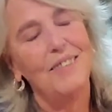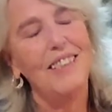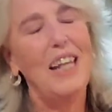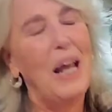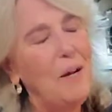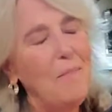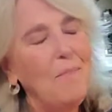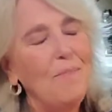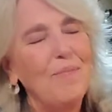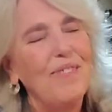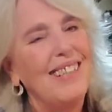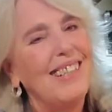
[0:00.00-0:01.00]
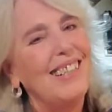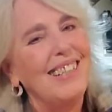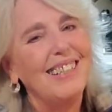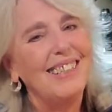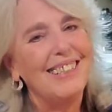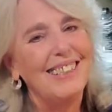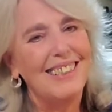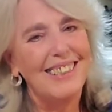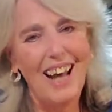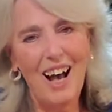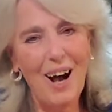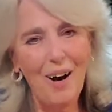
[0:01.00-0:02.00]
You know,
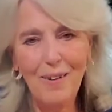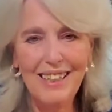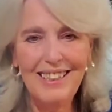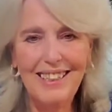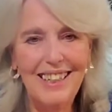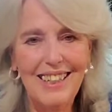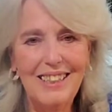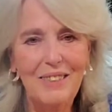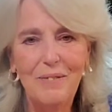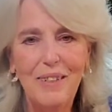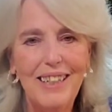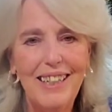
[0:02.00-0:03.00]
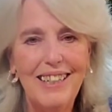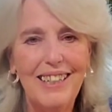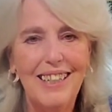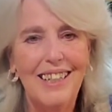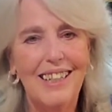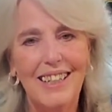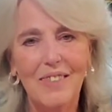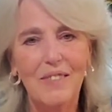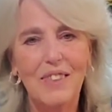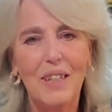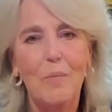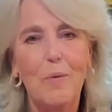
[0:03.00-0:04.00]
I always end with, give
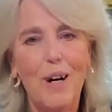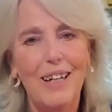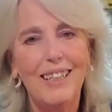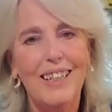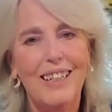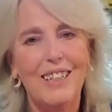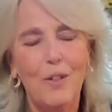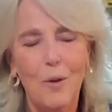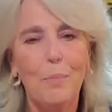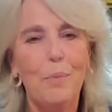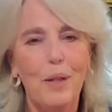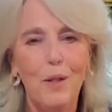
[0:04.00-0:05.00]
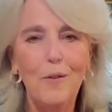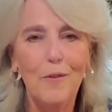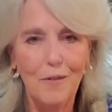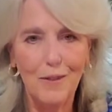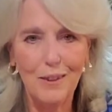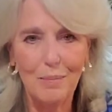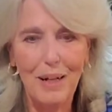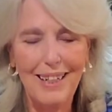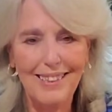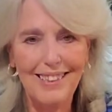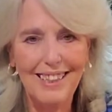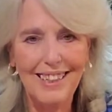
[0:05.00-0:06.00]
someone your beautiful smile
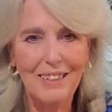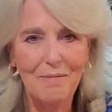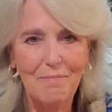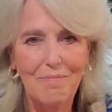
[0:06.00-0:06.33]
today.